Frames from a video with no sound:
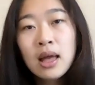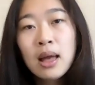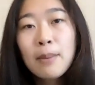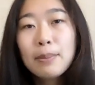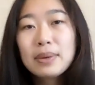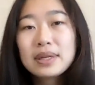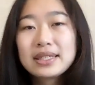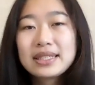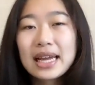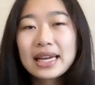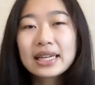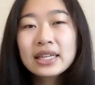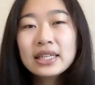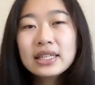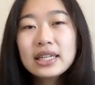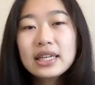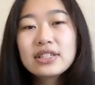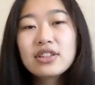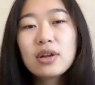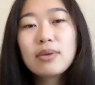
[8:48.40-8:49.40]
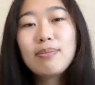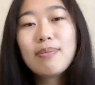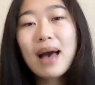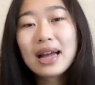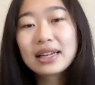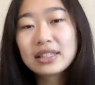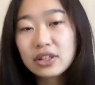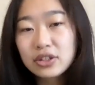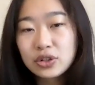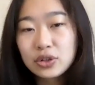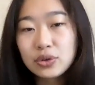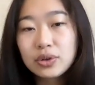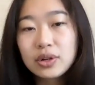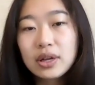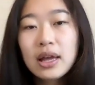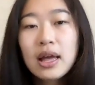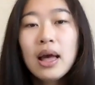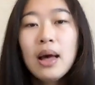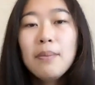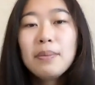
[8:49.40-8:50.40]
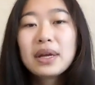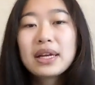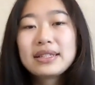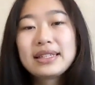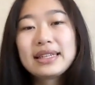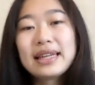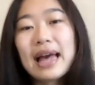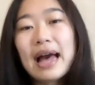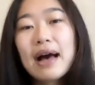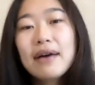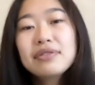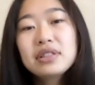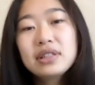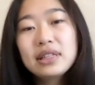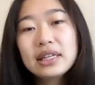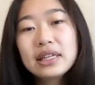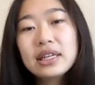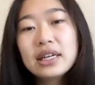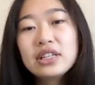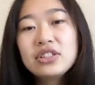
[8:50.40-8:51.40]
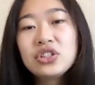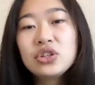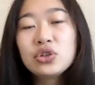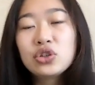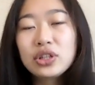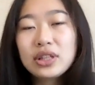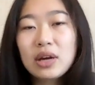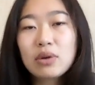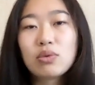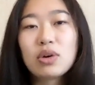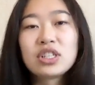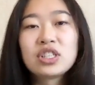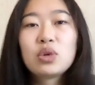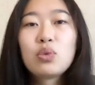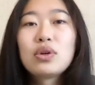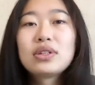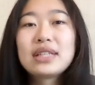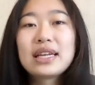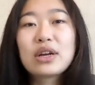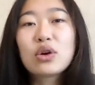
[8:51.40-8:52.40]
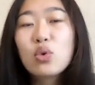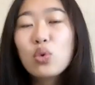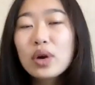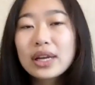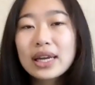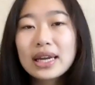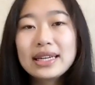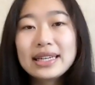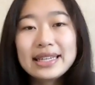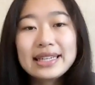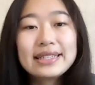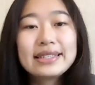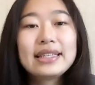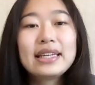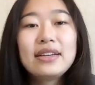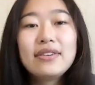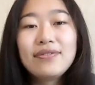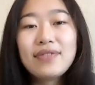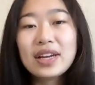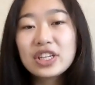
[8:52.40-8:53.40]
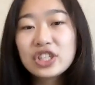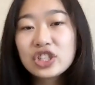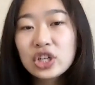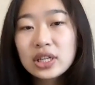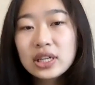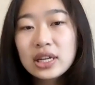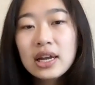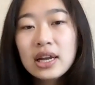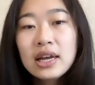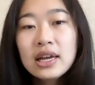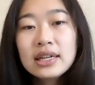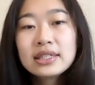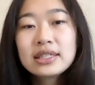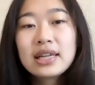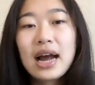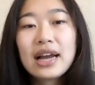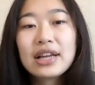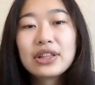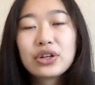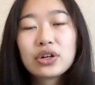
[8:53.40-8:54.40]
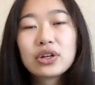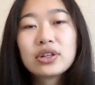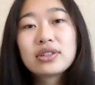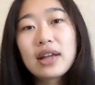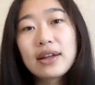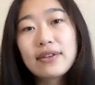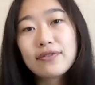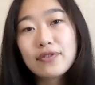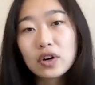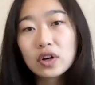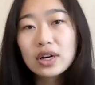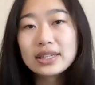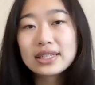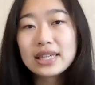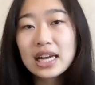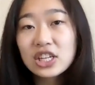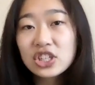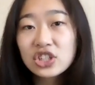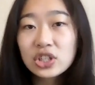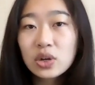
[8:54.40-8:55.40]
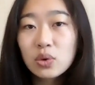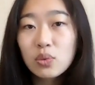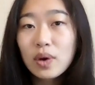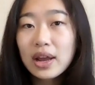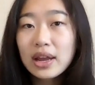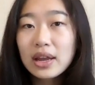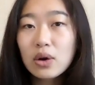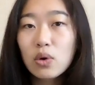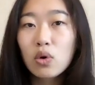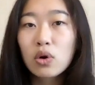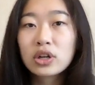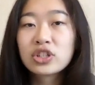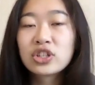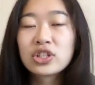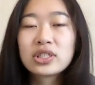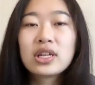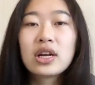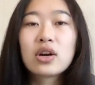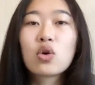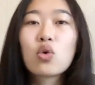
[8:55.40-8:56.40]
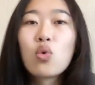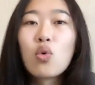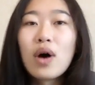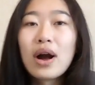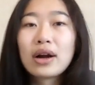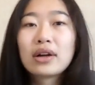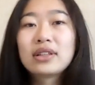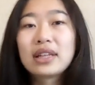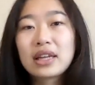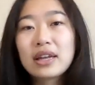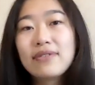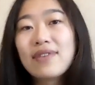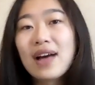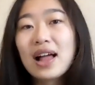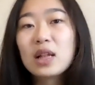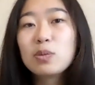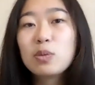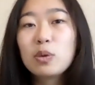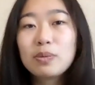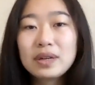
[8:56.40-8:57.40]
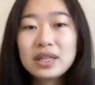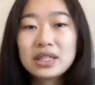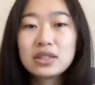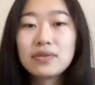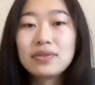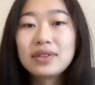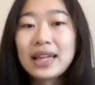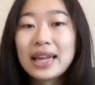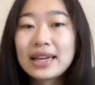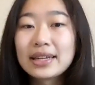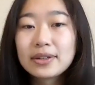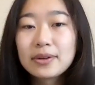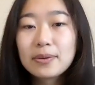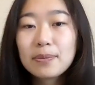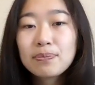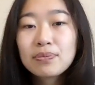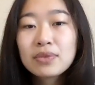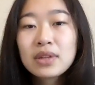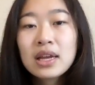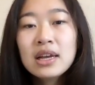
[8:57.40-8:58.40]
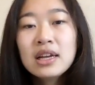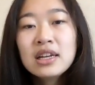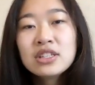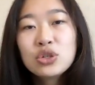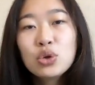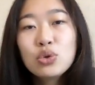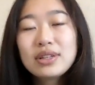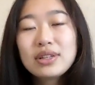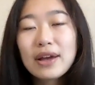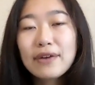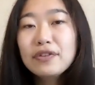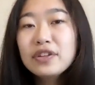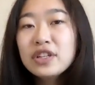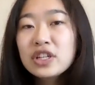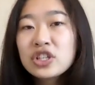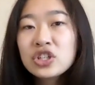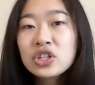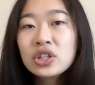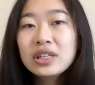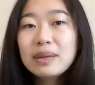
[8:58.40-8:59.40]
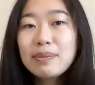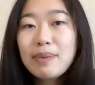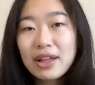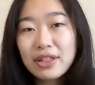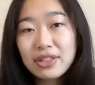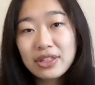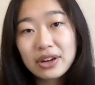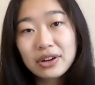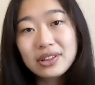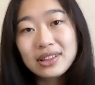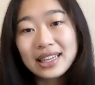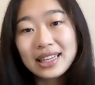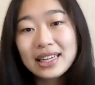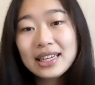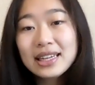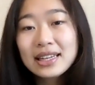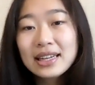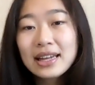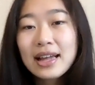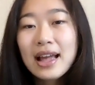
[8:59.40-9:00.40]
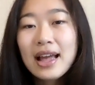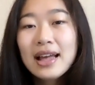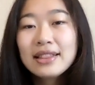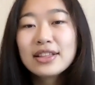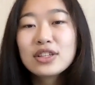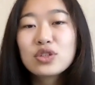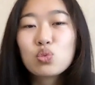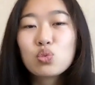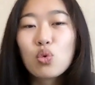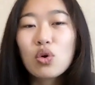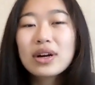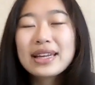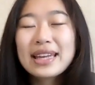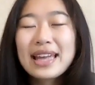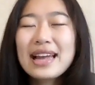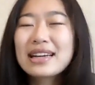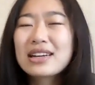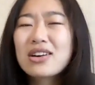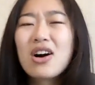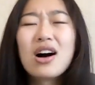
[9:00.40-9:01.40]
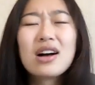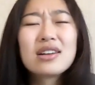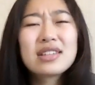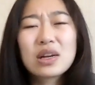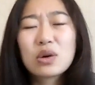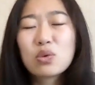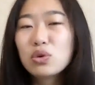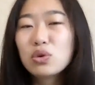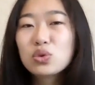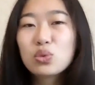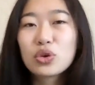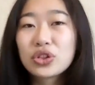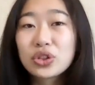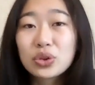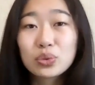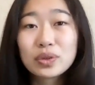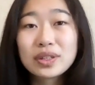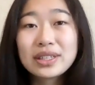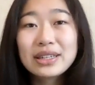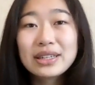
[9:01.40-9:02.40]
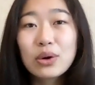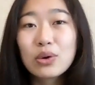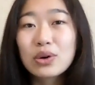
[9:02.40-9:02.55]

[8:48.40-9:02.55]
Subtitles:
The second is on magnitude, because the AF's link is usually that Russia wants a quick and easy invasion to either divert attention away or just to acquire a valuable piece of land. So definitionally, by their link, this war can't cause World War III or